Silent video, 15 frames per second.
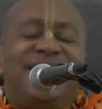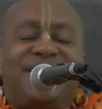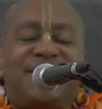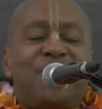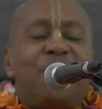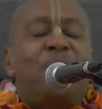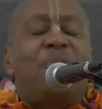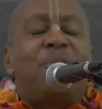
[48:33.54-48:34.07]

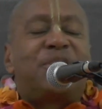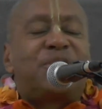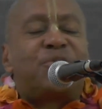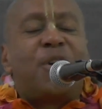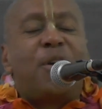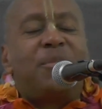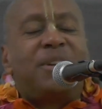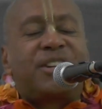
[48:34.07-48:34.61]
So what's
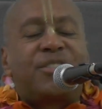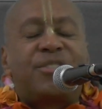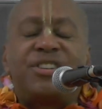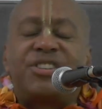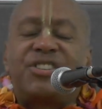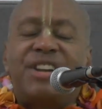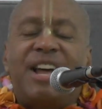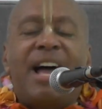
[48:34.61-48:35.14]
wrong with
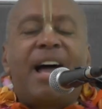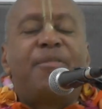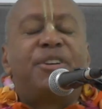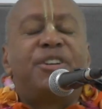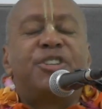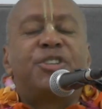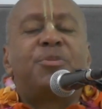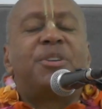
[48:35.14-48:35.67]
Krishna
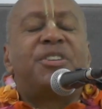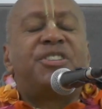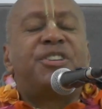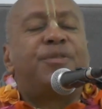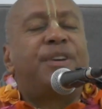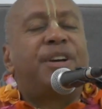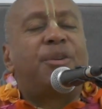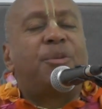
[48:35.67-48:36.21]
having
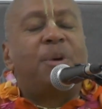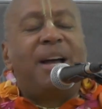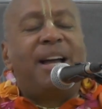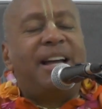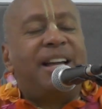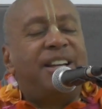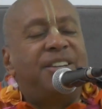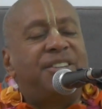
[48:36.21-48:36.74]
specific
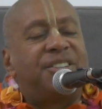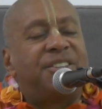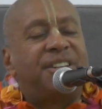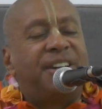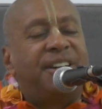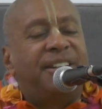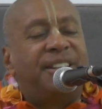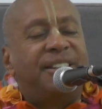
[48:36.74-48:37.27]

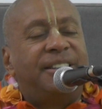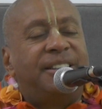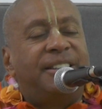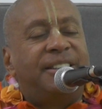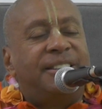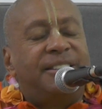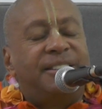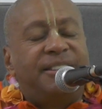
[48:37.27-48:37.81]
ways
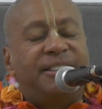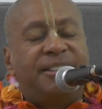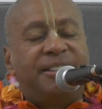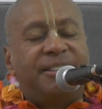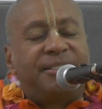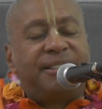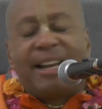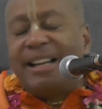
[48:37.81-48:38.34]

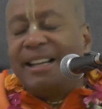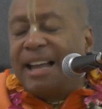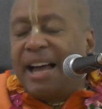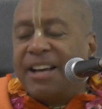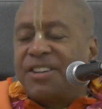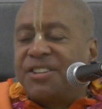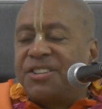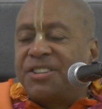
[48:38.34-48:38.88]
that he
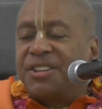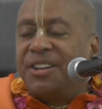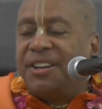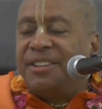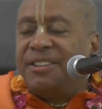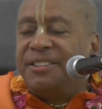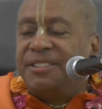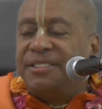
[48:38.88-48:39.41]
likes,
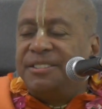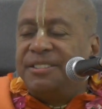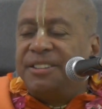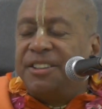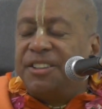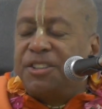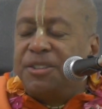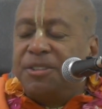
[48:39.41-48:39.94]

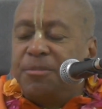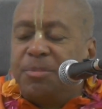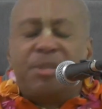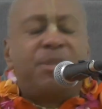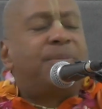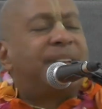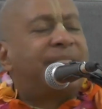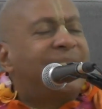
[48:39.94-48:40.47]

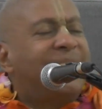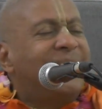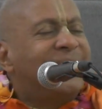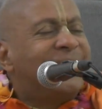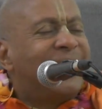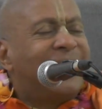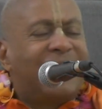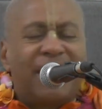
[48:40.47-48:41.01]
specific
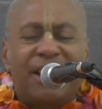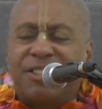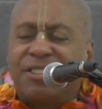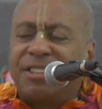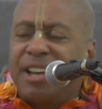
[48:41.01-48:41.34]
things that he likes?